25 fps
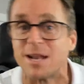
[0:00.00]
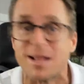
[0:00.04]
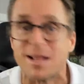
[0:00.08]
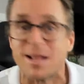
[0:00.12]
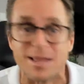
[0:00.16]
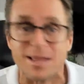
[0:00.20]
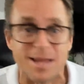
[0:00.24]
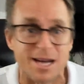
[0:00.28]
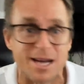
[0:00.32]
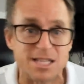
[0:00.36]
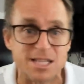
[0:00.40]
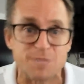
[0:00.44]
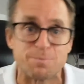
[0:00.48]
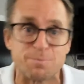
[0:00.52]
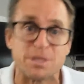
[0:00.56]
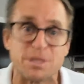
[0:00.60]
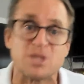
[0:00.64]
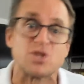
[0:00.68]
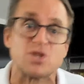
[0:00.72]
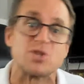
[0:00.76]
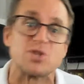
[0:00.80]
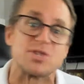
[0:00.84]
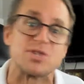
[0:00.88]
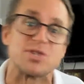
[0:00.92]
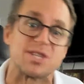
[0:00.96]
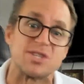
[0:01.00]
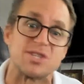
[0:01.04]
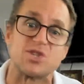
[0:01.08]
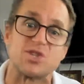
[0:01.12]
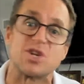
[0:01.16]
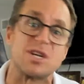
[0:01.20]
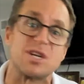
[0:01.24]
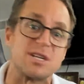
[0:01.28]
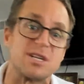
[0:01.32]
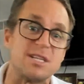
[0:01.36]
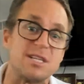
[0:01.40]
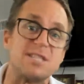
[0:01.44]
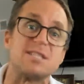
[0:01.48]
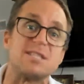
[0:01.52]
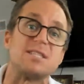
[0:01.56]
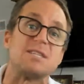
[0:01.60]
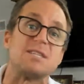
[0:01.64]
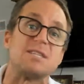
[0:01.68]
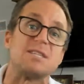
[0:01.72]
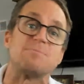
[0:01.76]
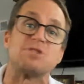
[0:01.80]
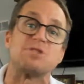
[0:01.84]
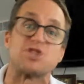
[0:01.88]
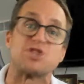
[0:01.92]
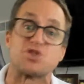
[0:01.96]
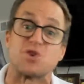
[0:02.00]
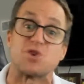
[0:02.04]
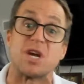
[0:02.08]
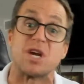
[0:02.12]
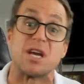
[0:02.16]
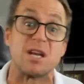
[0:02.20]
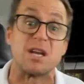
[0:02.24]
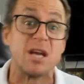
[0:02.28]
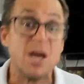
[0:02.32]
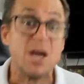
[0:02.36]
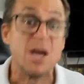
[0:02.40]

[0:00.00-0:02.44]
lots of pictures because you're going to need to demonstrate